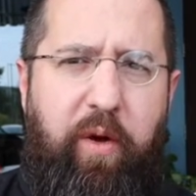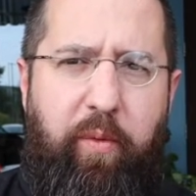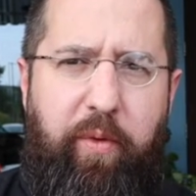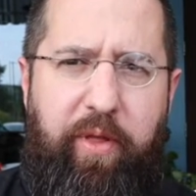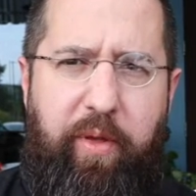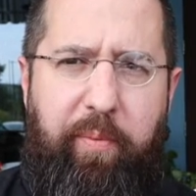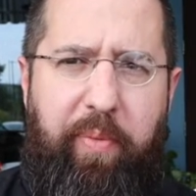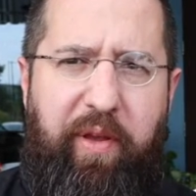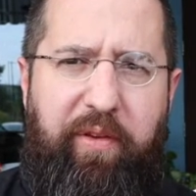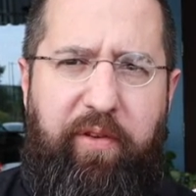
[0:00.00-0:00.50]

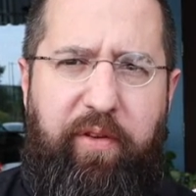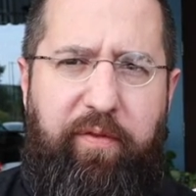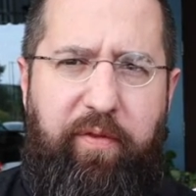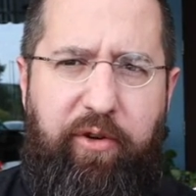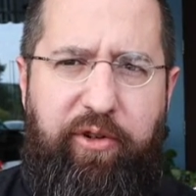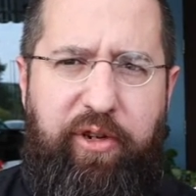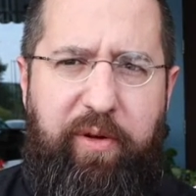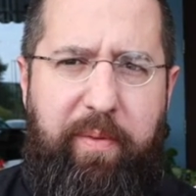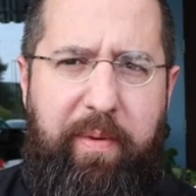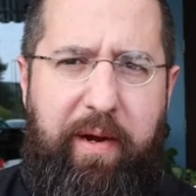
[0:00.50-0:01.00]
where the Blessed
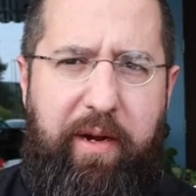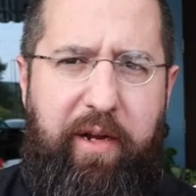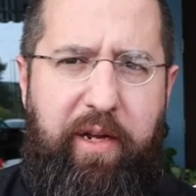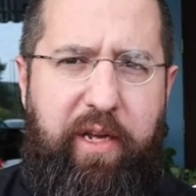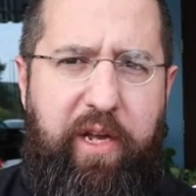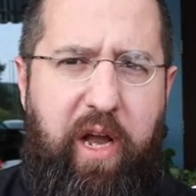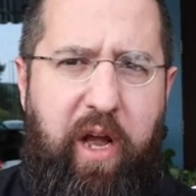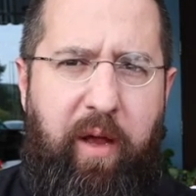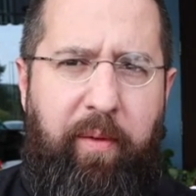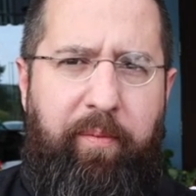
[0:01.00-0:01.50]
Virgin Mary
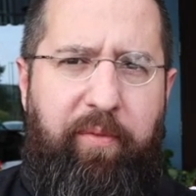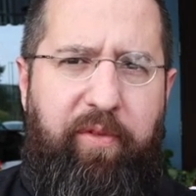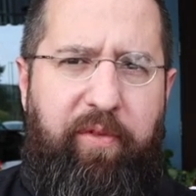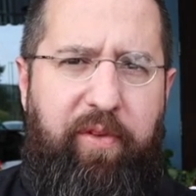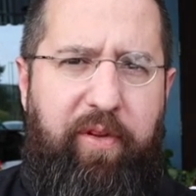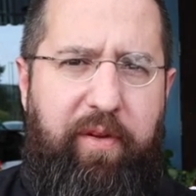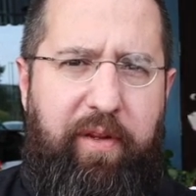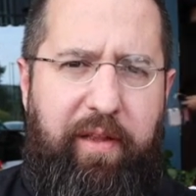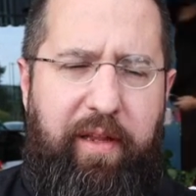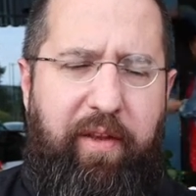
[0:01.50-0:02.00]
comes
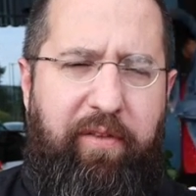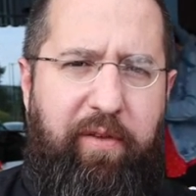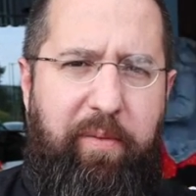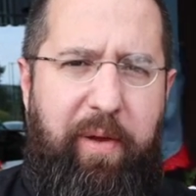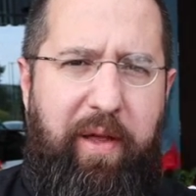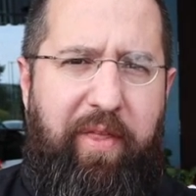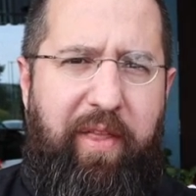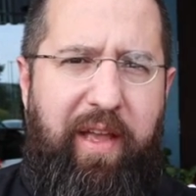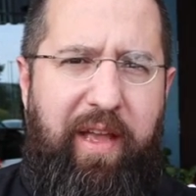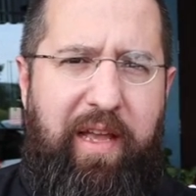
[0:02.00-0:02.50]
to
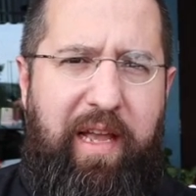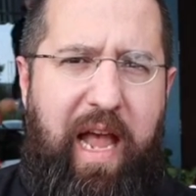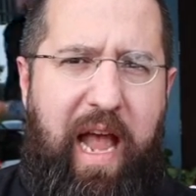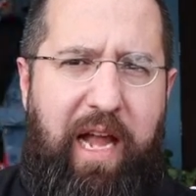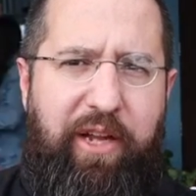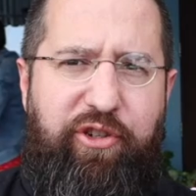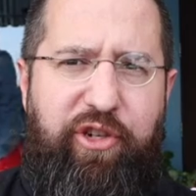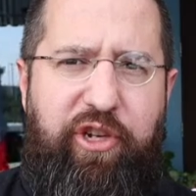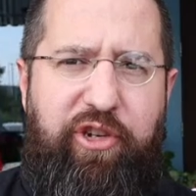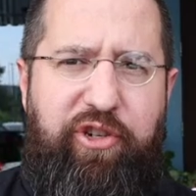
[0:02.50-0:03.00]
Elizabeth
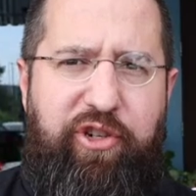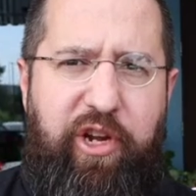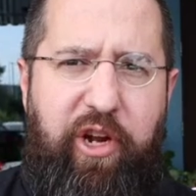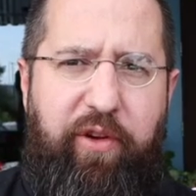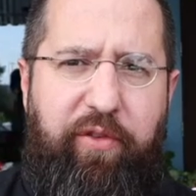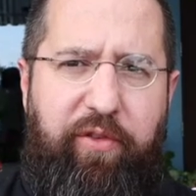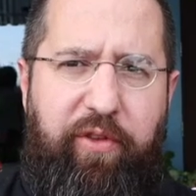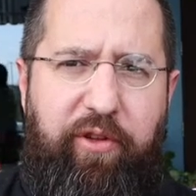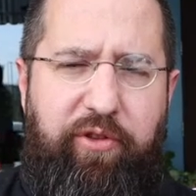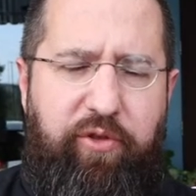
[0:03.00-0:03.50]
and she
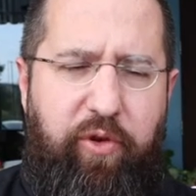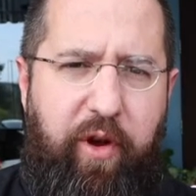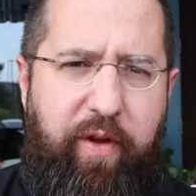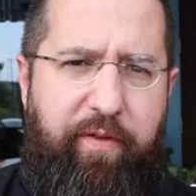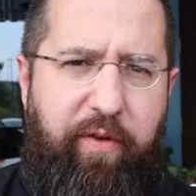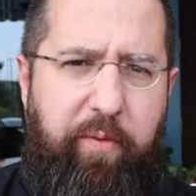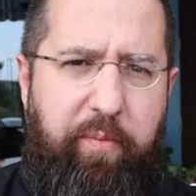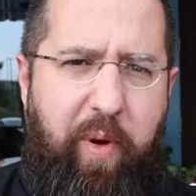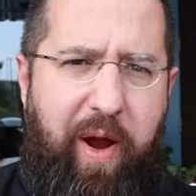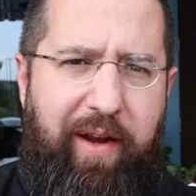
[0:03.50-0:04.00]
shares the joy
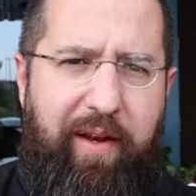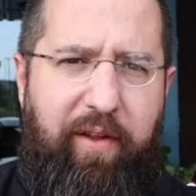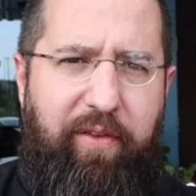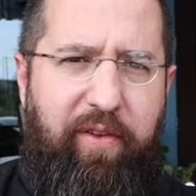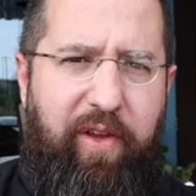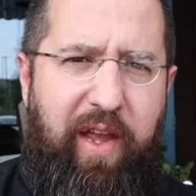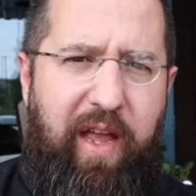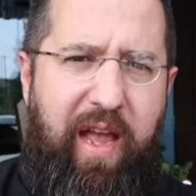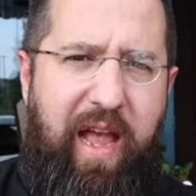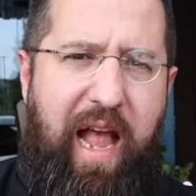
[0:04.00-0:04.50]
of her
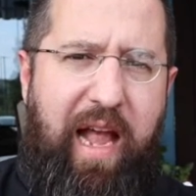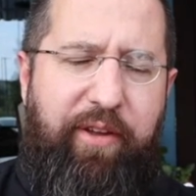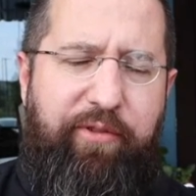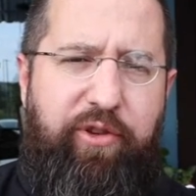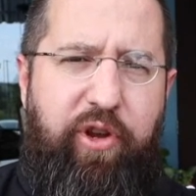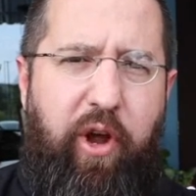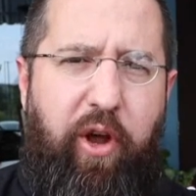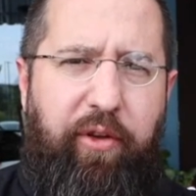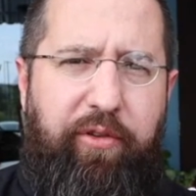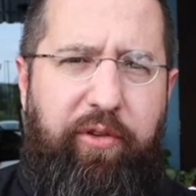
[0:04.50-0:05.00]
pregnancy, and
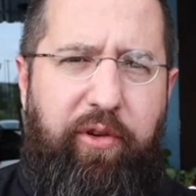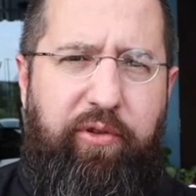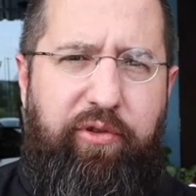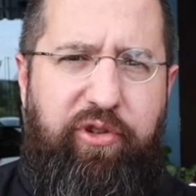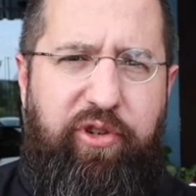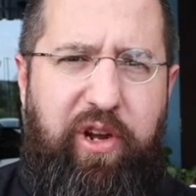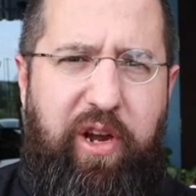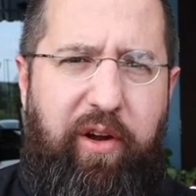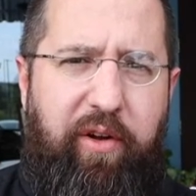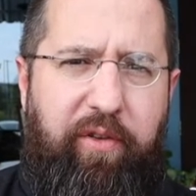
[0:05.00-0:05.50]
she also
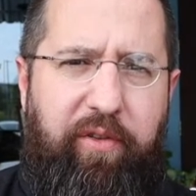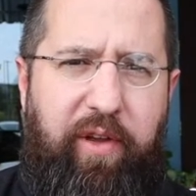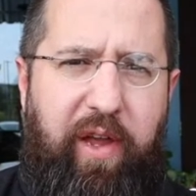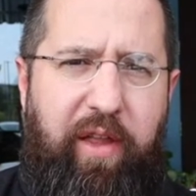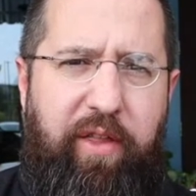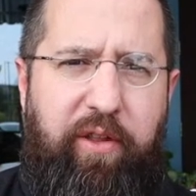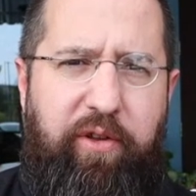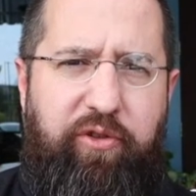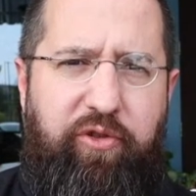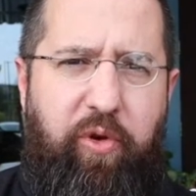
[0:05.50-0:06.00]
shares
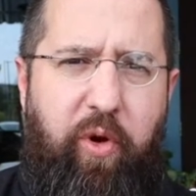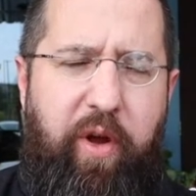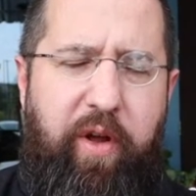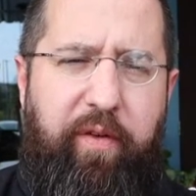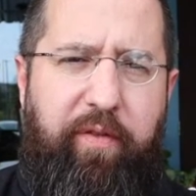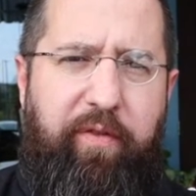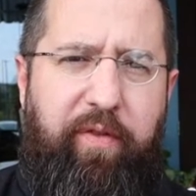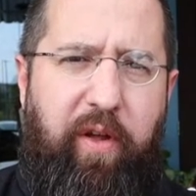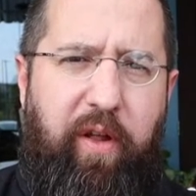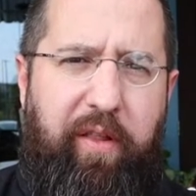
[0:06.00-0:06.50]
in the joy
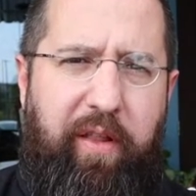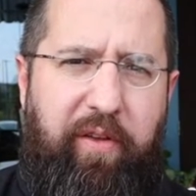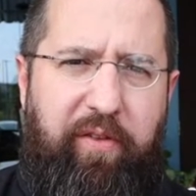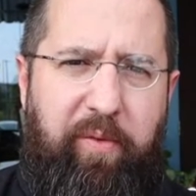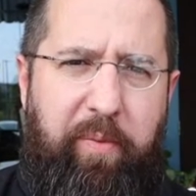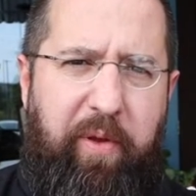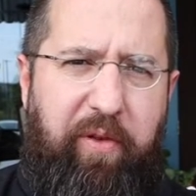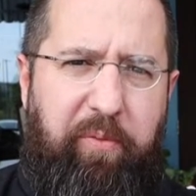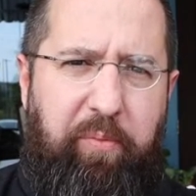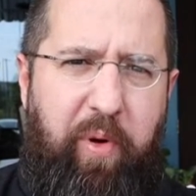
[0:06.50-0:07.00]
of
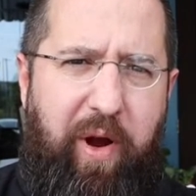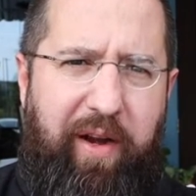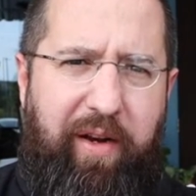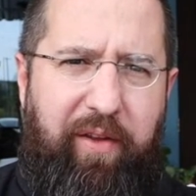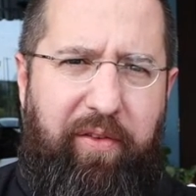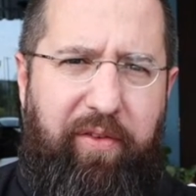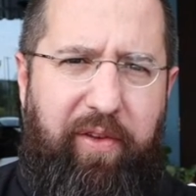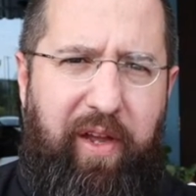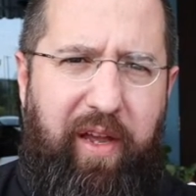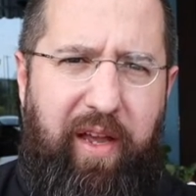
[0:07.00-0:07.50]
Elizabeth's
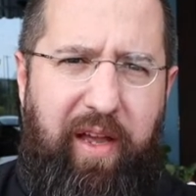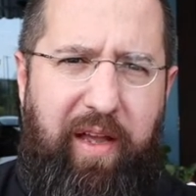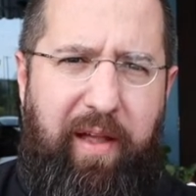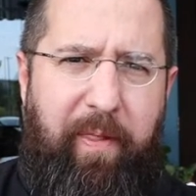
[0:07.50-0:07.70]
pregnancy,